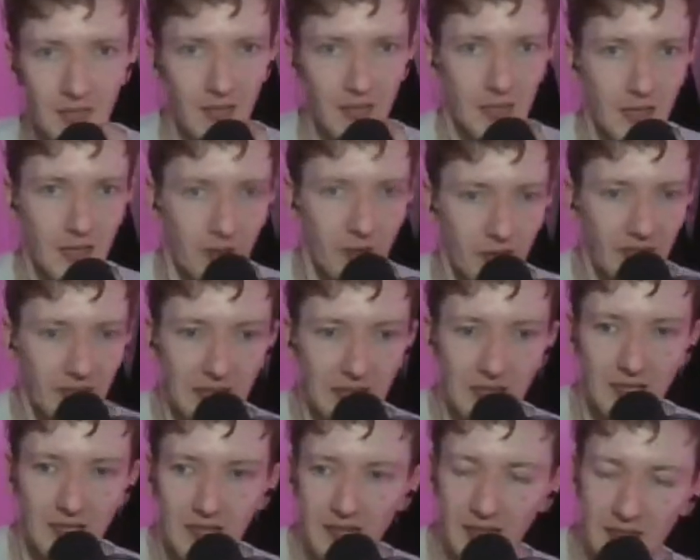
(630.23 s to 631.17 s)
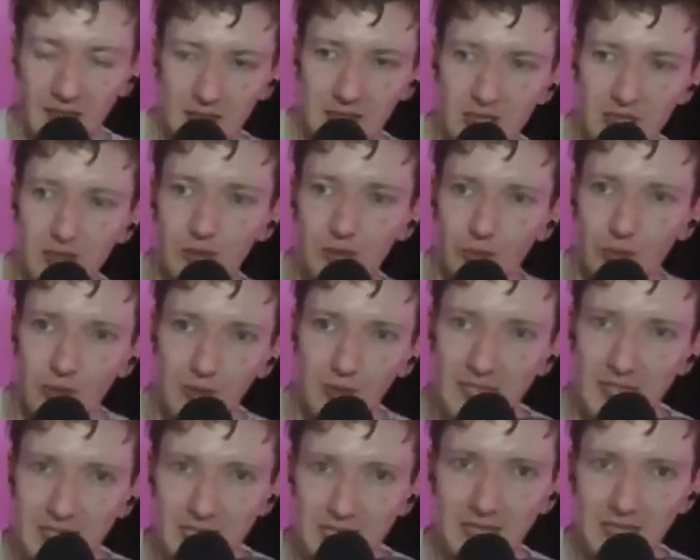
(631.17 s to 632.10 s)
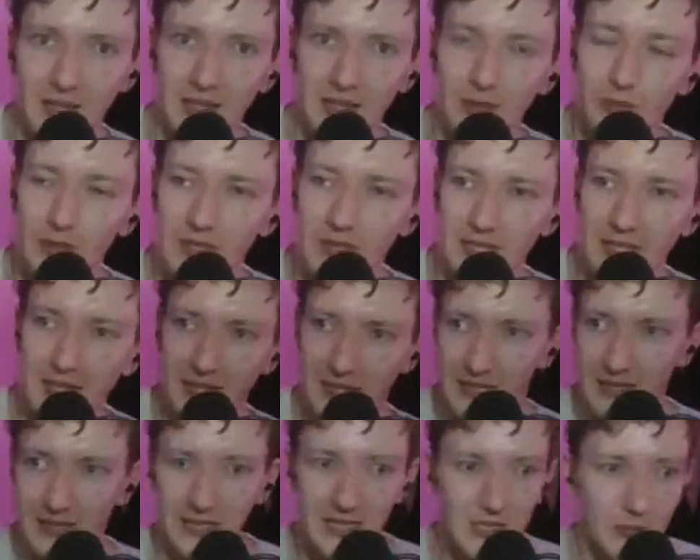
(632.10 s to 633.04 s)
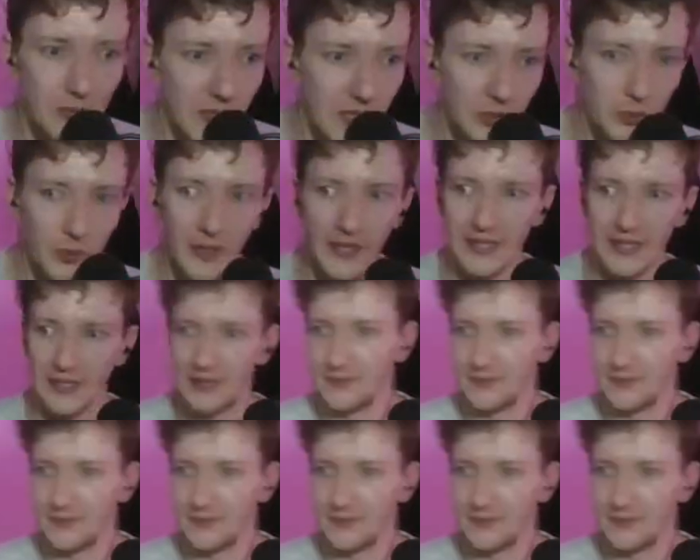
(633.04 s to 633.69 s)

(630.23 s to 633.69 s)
Alright, so let's start with this week's wine.